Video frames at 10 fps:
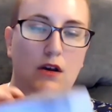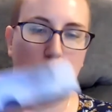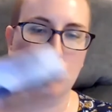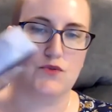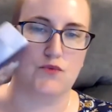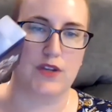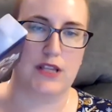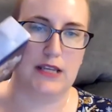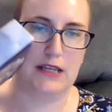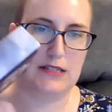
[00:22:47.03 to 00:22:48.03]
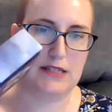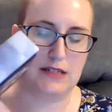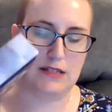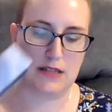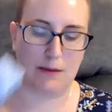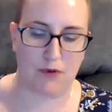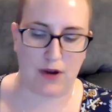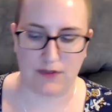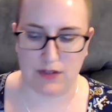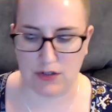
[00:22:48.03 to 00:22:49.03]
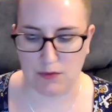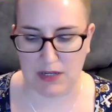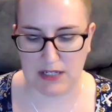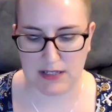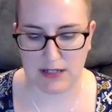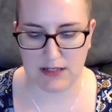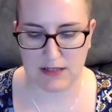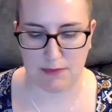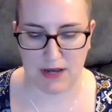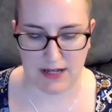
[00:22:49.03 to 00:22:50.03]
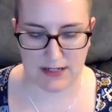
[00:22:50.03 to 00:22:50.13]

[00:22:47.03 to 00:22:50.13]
it was really easy to separate the two pieces. But